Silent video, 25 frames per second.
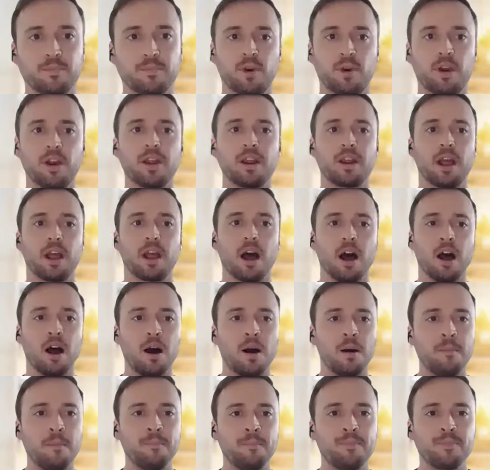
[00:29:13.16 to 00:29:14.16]
right, great.
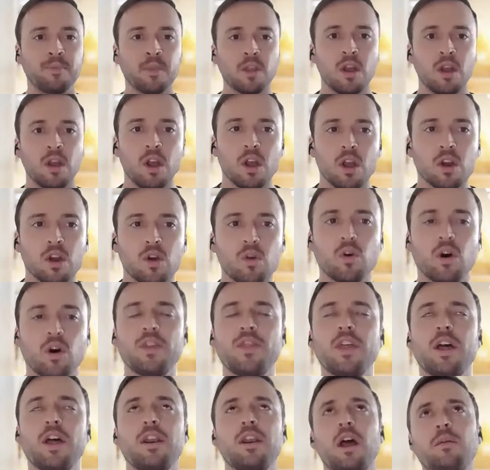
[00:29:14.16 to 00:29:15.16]
Cool.
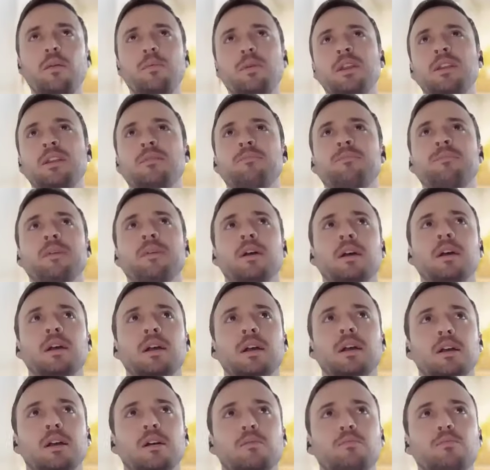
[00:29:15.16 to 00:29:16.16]
And then, I mean,
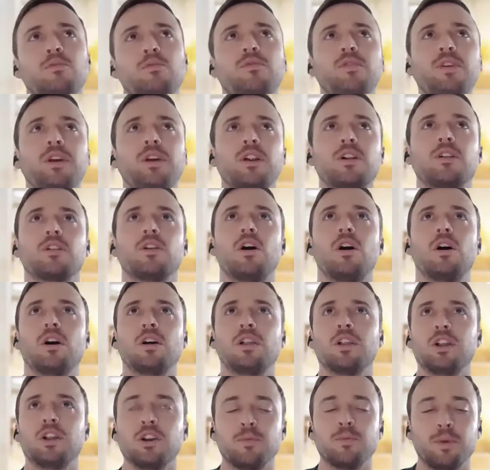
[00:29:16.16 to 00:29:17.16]
moving it
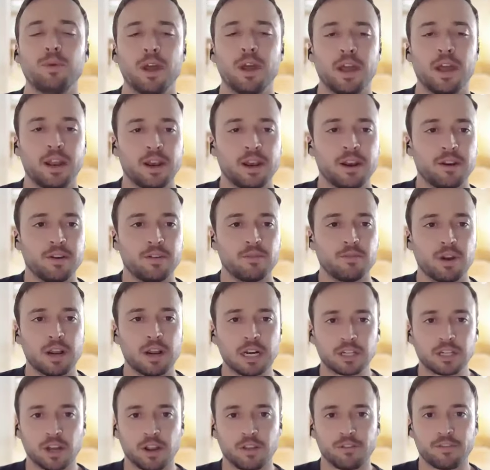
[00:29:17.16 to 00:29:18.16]
along a little bit, and
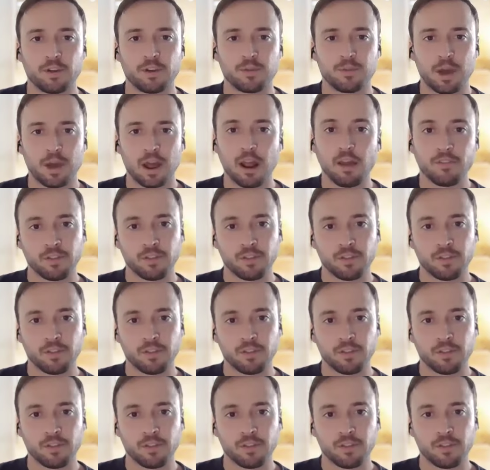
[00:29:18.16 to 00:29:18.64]
Rachel, I feel bad.